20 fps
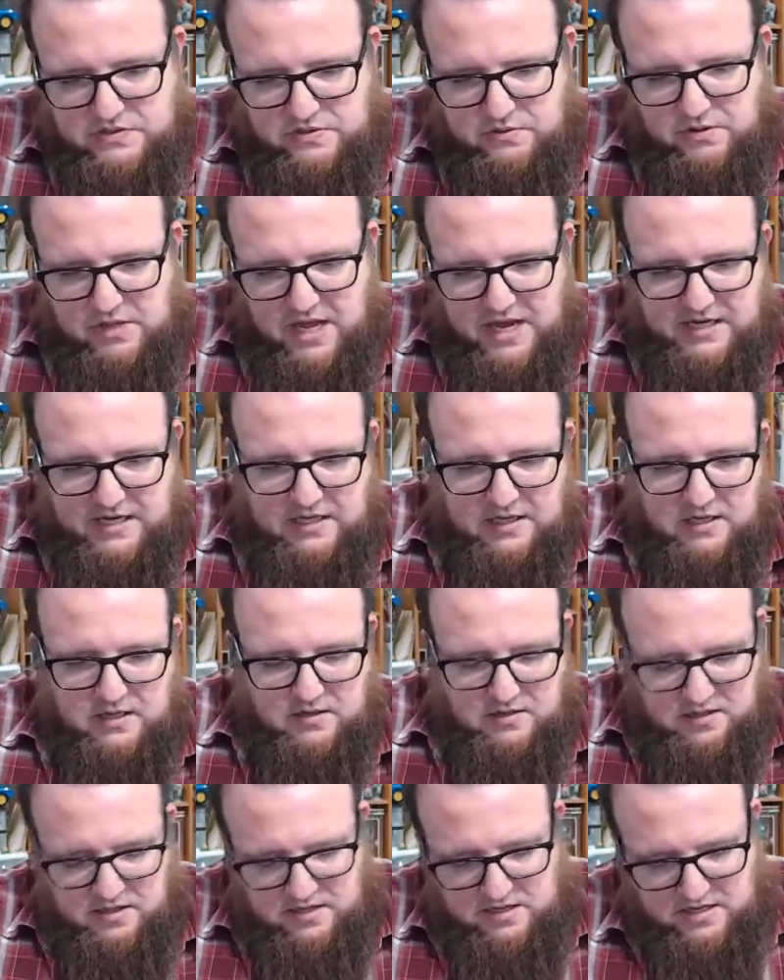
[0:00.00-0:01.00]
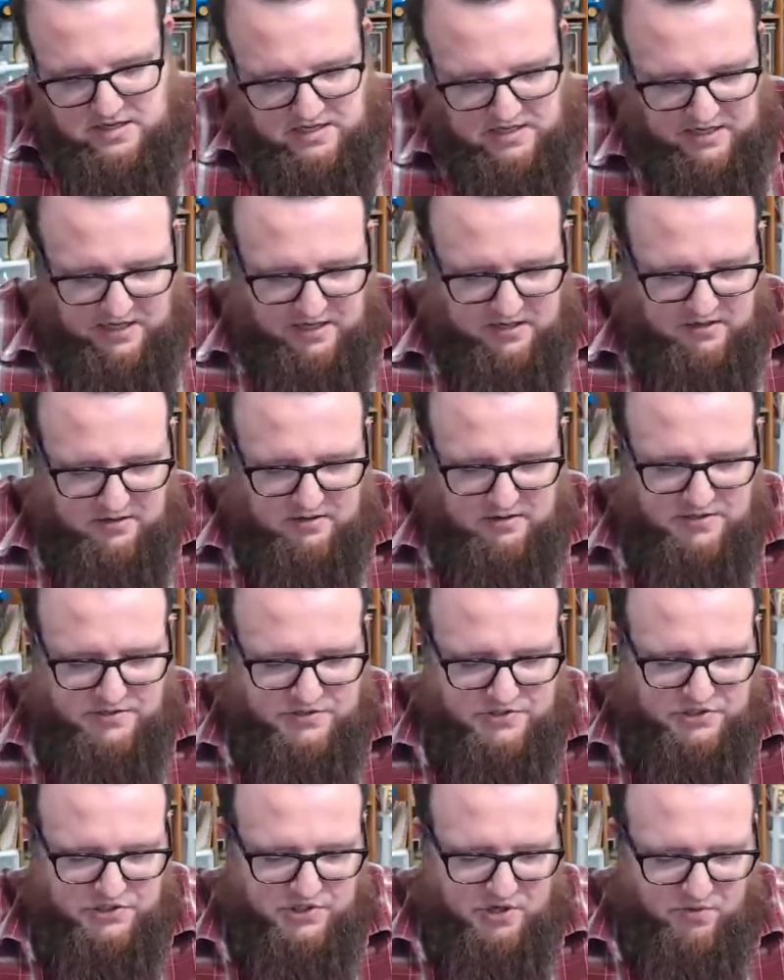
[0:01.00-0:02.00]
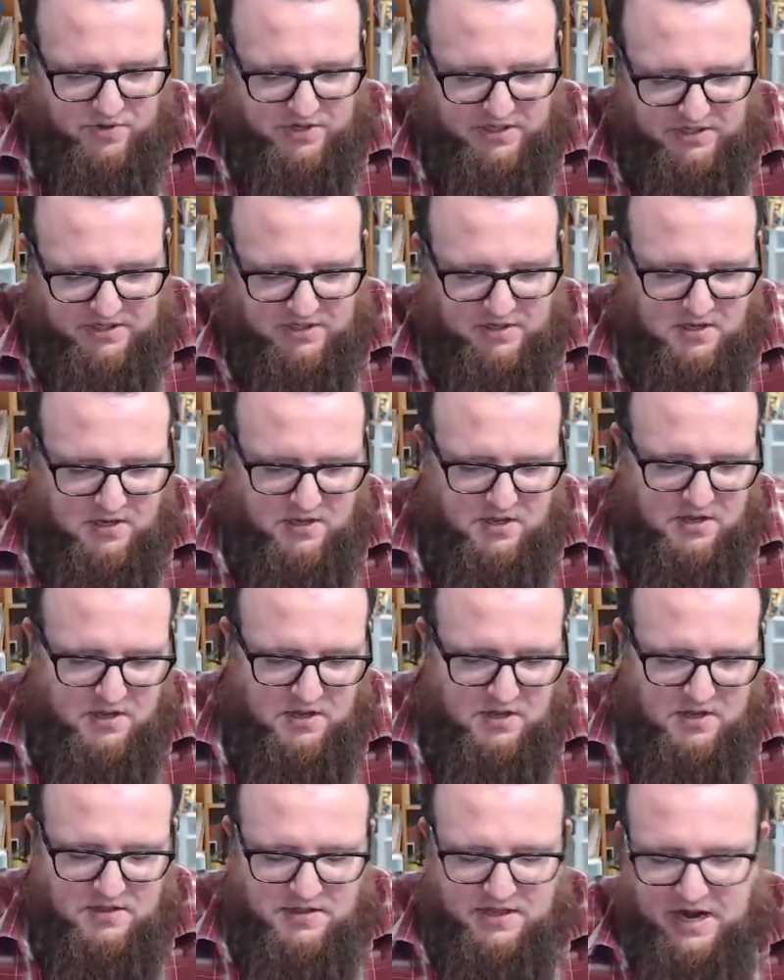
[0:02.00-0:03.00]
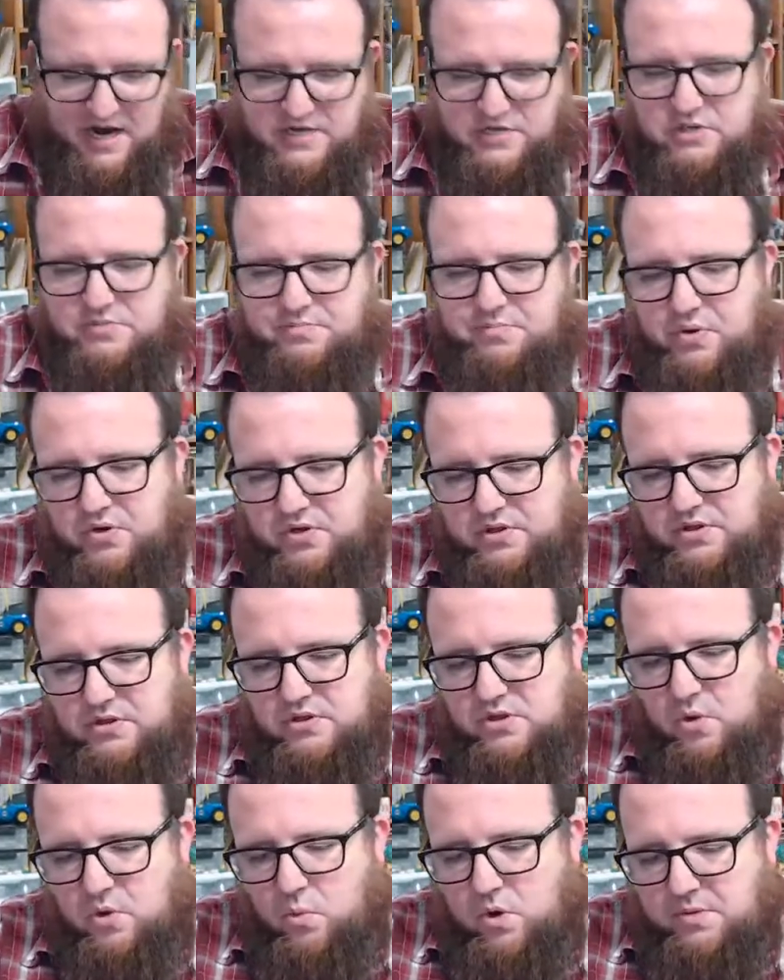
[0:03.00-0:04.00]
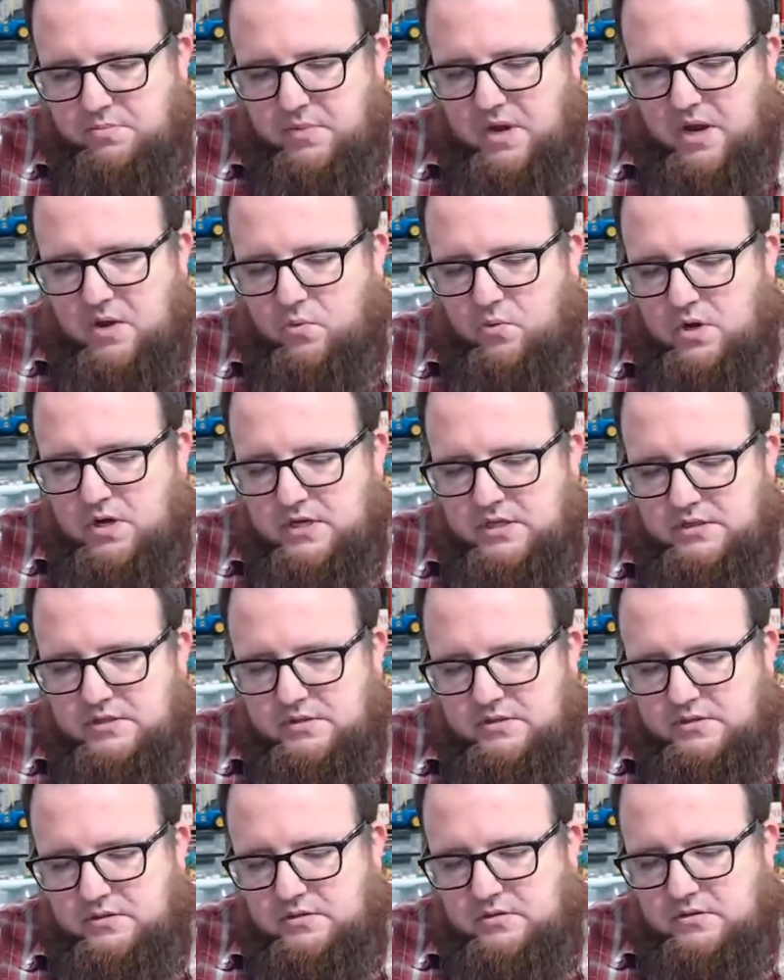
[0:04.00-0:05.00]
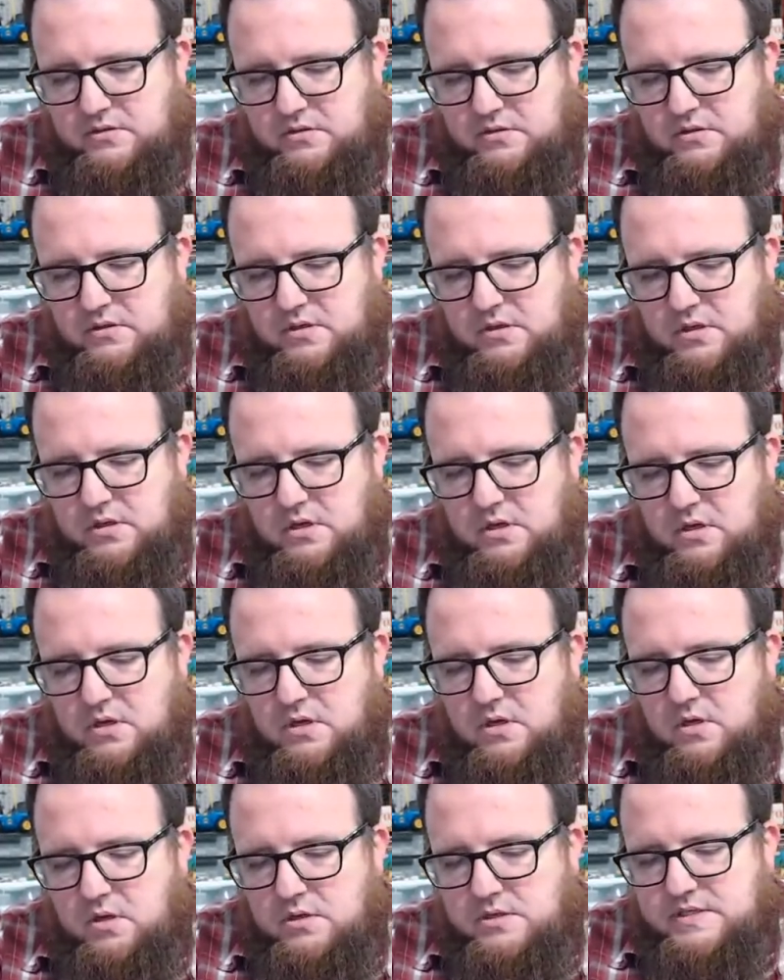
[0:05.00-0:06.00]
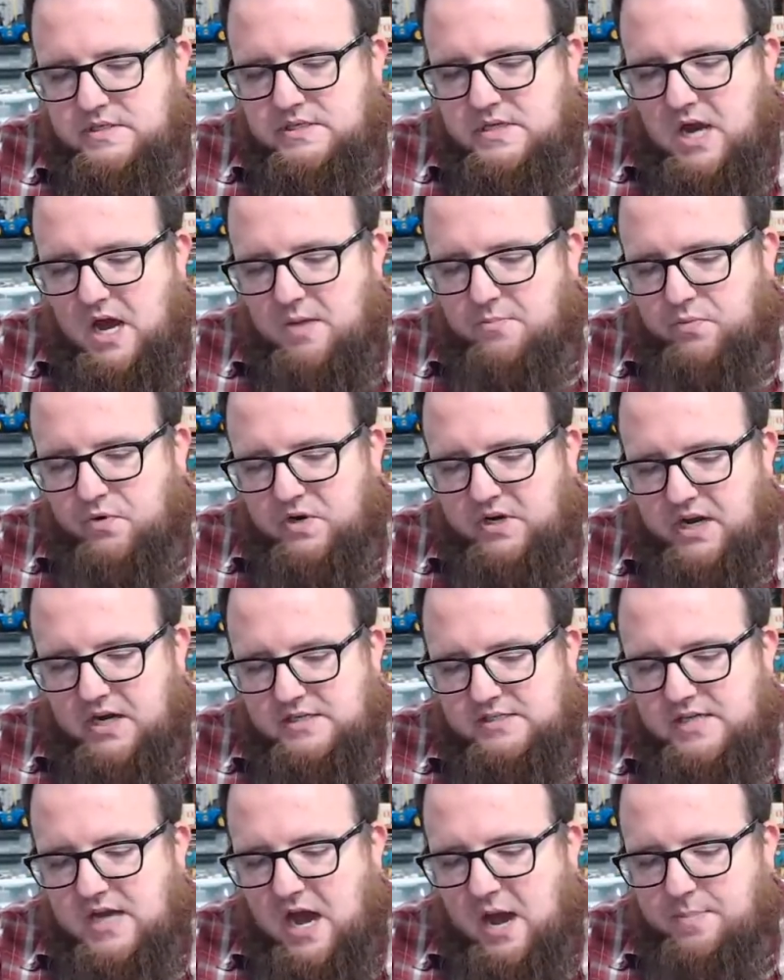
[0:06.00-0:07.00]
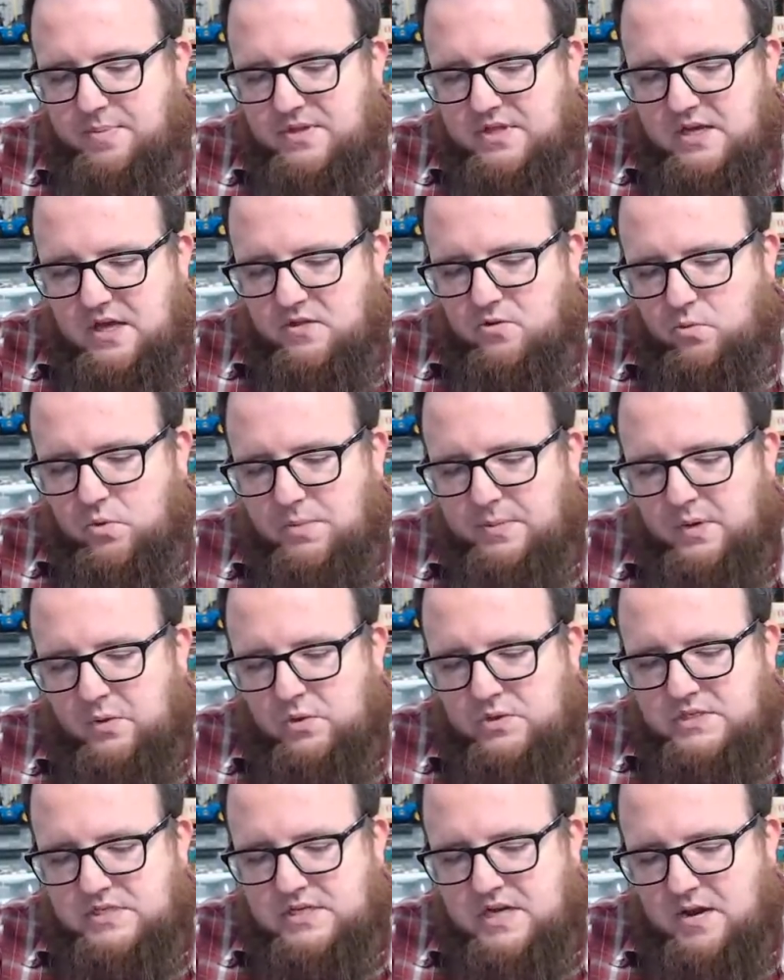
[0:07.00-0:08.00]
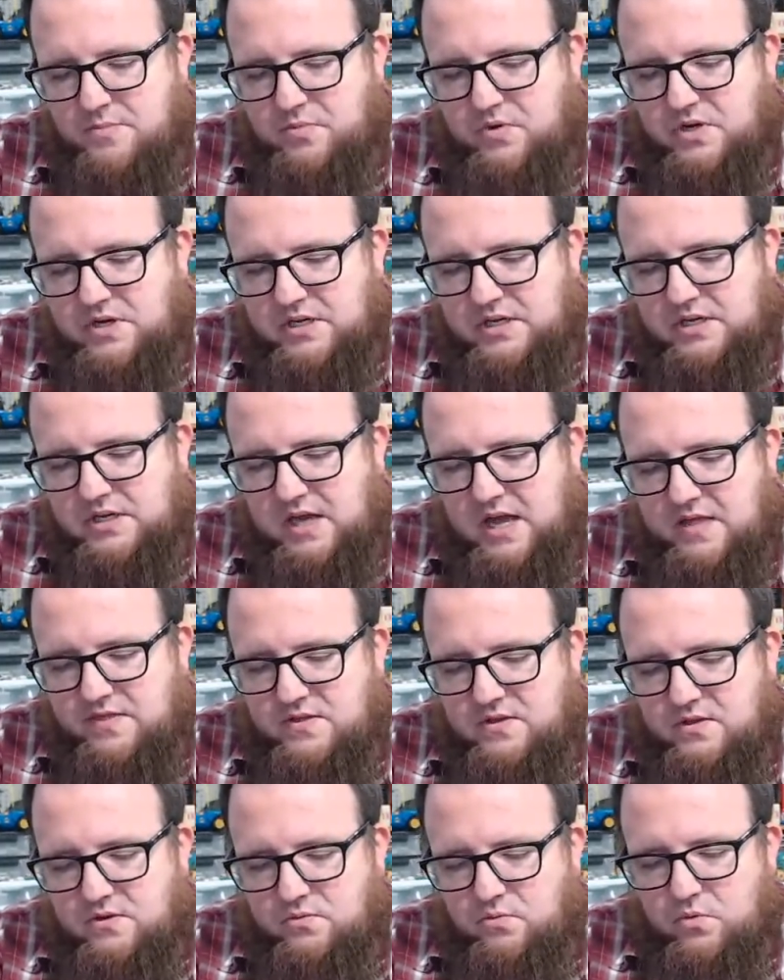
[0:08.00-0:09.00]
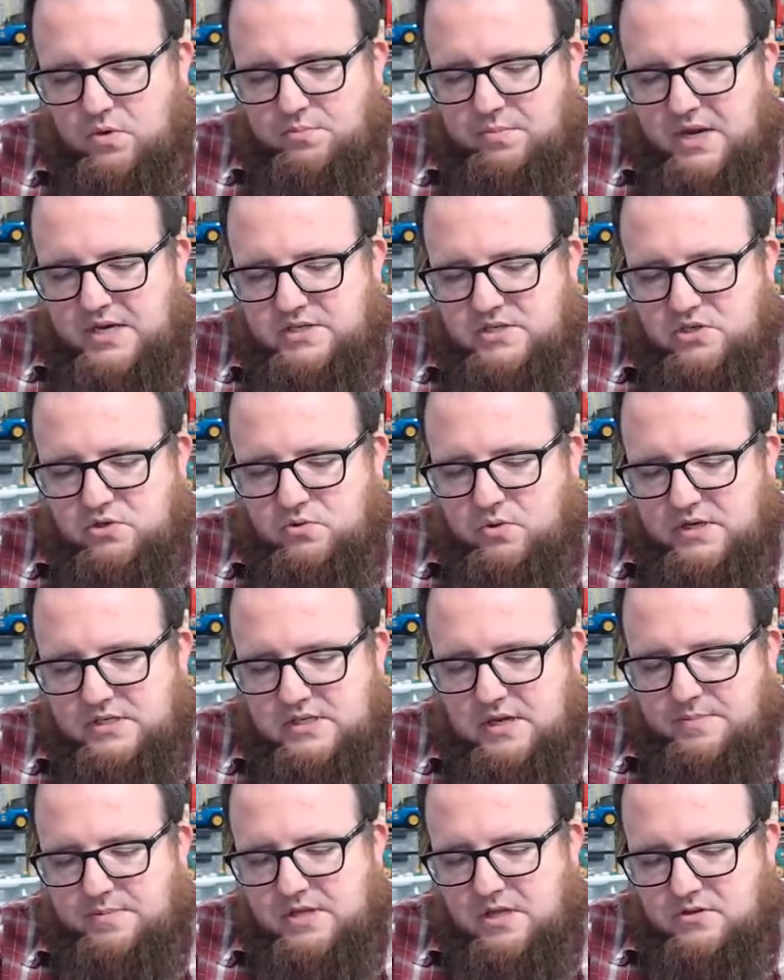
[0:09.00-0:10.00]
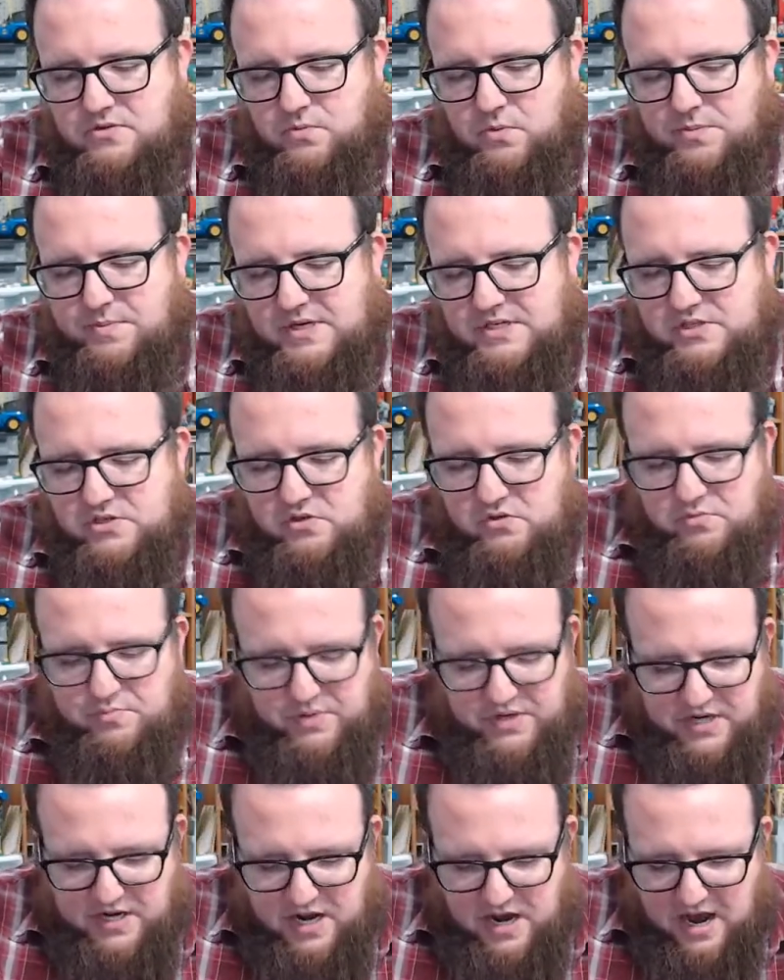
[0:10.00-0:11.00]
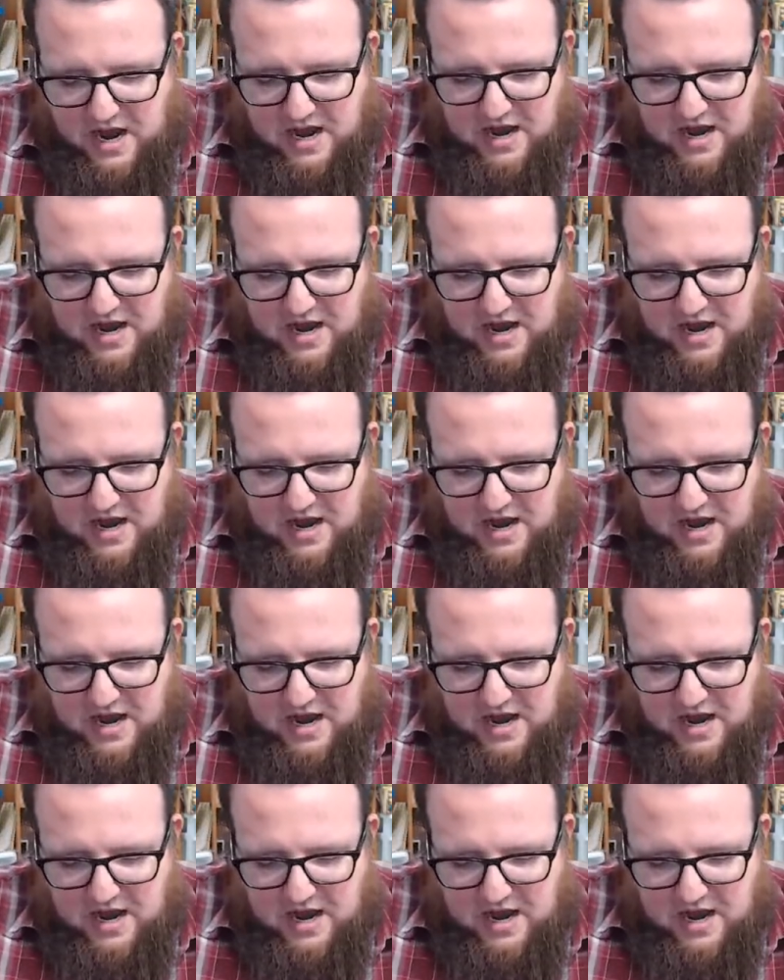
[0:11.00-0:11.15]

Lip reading: So like in here, it's showing that I should put the 1x1 snot brick on top of the other 1x1 snot brick and the 1x2 on top of the other 1x2, but